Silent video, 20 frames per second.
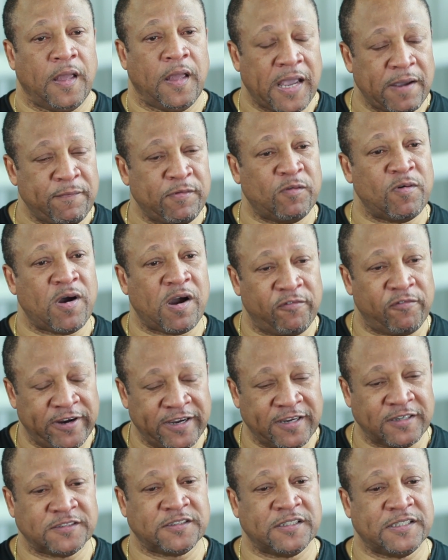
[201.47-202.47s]
EDWIN
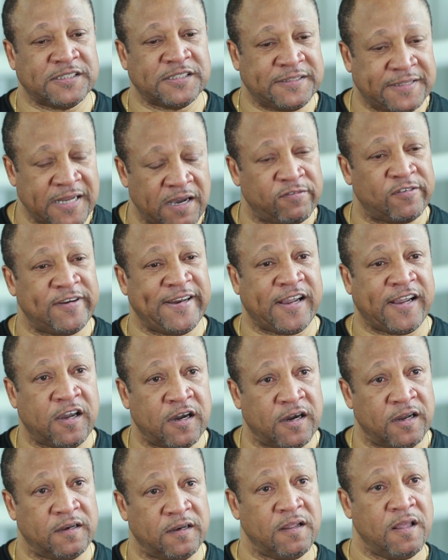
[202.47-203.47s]
Rodriguez is definitely
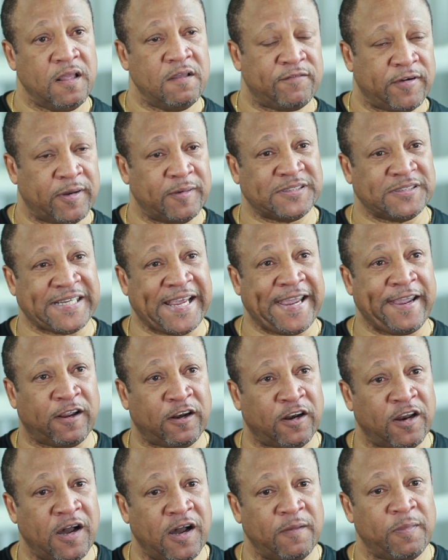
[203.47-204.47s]
cut from the same
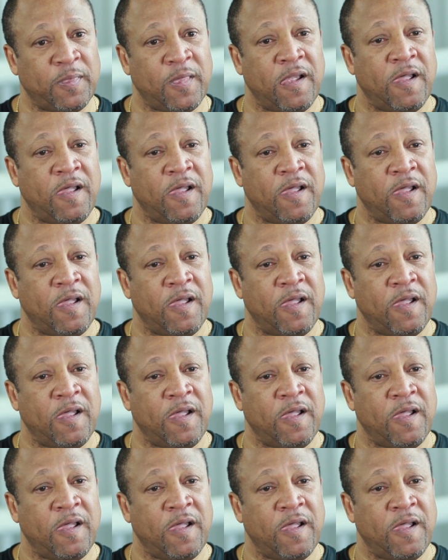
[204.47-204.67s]
cloth